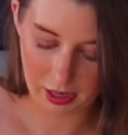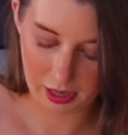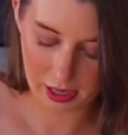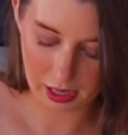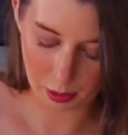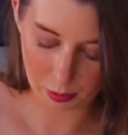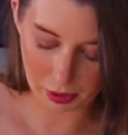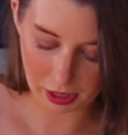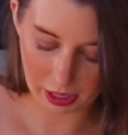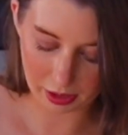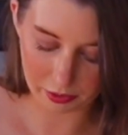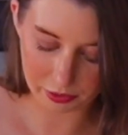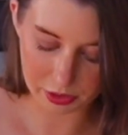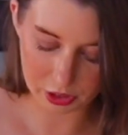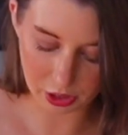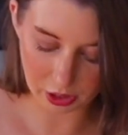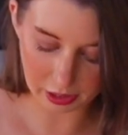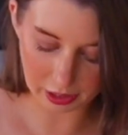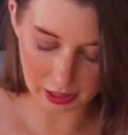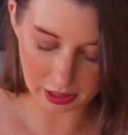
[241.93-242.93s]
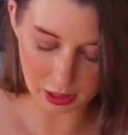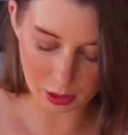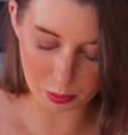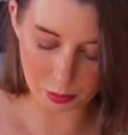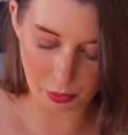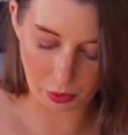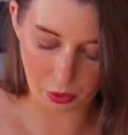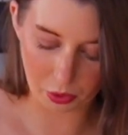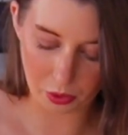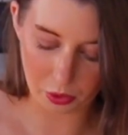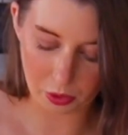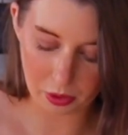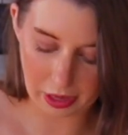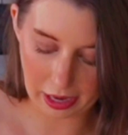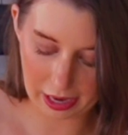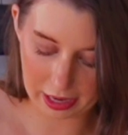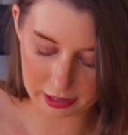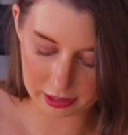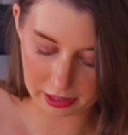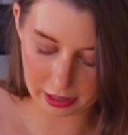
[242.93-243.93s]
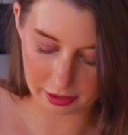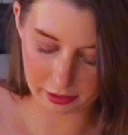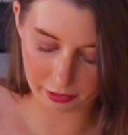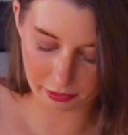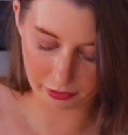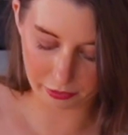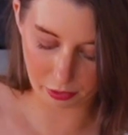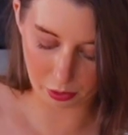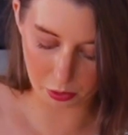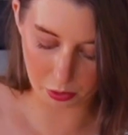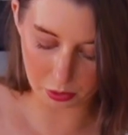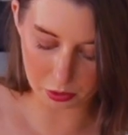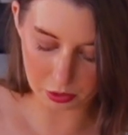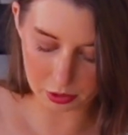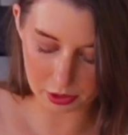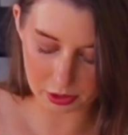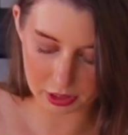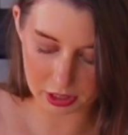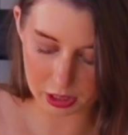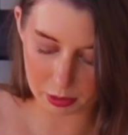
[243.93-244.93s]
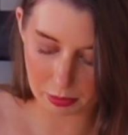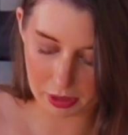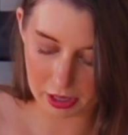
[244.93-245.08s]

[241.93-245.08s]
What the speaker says: And I'm kind of turning the bowl as I fold just to